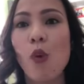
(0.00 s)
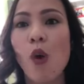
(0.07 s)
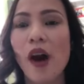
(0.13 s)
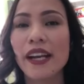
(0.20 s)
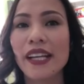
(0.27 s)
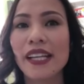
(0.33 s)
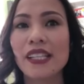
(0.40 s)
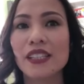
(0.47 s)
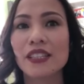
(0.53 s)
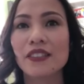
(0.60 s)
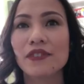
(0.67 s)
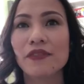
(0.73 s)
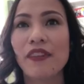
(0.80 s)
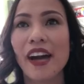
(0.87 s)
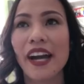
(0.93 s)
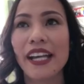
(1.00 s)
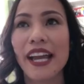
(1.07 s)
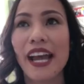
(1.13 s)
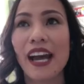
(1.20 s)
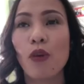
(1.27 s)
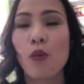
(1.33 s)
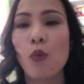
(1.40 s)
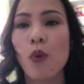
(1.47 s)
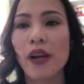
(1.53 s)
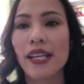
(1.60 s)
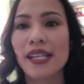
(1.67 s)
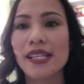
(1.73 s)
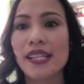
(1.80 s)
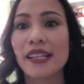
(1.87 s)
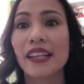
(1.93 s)
wanting to find out
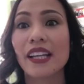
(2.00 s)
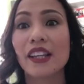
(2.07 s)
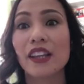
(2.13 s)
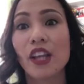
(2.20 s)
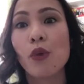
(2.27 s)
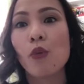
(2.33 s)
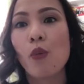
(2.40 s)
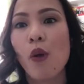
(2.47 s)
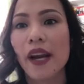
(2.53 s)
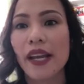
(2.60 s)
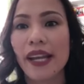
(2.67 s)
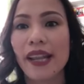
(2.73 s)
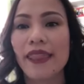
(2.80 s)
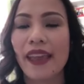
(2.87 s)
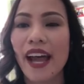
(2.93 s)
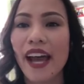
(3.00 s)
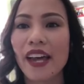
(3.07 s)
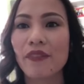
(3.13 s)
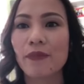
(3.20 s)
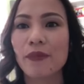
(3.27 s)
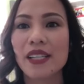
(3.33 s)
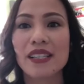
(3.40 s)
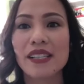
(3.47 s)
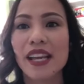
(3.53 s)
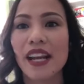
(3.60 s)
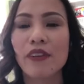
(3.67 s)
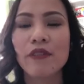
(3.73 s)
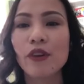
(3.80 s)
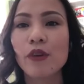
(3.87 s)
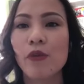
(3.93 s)
what is it that they want in life because
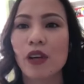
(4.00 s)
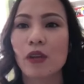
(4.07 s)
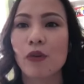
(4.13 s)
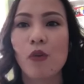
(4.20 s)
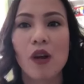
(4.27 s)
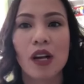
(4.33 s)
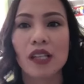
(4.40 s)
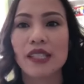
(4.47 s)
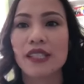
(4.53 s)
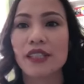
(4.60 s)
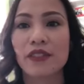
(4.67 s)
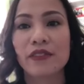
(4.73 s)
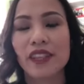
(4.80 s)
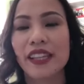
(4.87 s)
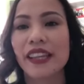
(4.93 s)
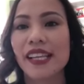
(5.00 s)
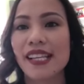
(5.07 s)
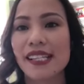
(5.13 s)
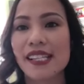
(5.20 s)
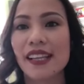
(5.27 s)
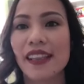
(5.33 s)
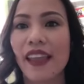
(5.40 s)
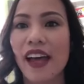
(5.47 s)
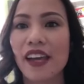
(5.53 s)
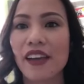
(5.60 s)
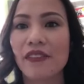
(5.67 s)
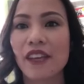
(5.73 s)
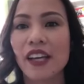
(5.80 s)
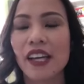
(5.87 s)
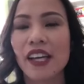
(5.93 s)
everyone wants different things in
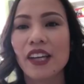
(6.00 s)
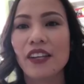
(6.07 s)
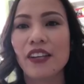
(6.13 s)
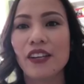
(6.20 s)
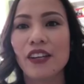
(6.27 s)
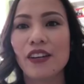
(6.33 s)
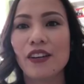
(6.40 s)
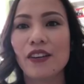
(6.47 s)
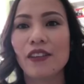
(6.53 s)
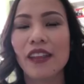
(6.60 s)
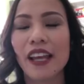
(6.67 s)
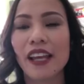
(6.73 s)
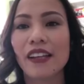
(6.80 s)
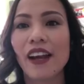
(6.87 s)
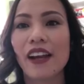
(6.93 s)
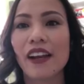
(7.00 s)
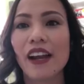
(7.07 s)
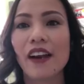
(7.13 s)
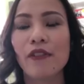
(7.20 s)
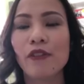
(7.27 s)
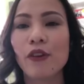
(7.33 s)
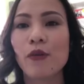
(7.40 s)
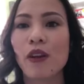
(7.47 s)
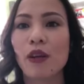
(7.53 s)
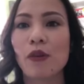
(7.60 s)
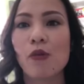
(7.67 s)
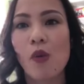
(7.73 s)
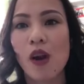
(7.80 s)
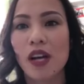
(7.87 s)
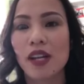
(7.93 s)
life. You know, like not
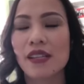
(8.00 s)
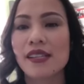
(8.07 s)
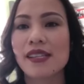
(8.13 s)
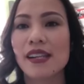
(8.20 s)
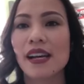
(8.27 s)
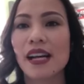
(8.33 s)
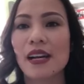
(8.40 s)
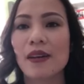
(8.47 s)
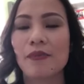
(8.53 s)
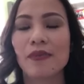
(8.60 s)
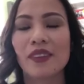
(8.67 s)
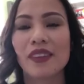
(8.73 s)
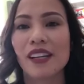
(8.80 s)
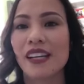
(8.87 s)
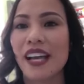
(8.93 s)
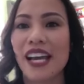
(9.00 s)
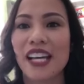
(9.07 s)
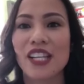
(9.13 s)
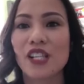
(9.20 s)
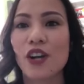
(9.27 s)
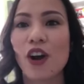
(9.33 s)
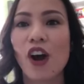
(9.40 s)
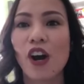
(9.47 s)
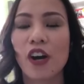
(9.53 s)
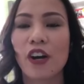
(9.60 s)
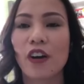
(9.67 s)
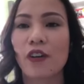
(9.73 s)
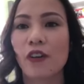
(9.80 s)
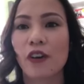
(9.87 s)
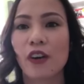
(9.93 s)
everyone wants um, a nice
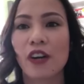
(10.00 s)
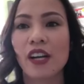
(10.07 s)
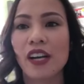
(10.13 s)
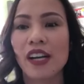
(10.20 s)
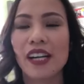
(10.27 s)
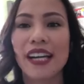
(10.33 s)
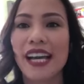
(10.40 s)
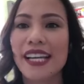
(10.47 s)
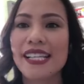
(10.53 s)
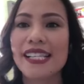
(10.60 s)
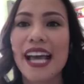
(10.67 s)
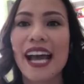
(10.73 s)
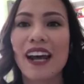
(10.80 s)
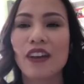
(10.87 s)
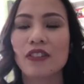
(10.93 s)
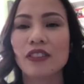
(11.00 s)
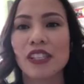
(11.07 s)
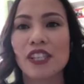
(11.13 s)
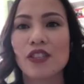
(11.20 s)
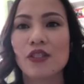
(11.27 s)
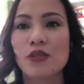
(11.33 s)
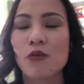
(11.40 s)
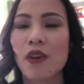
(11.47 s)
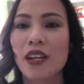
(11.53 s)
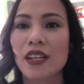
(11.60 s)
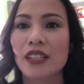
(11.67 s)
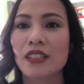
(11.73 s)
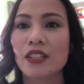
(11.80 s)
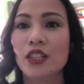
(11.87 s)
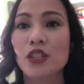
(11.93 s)
car or a nice house. They just
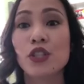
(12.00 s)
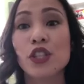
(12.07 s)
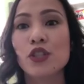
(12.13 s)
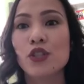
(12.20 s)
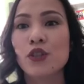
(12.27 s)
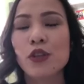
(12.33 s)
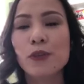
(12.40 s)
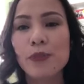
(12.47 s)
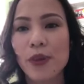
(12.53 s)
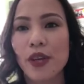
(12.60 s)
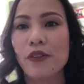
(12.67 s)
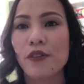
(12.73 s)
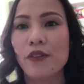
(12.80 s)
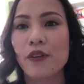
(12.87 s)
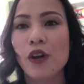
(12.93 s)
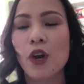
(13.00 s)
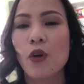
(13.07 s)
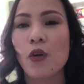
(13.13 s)
wanted to contribute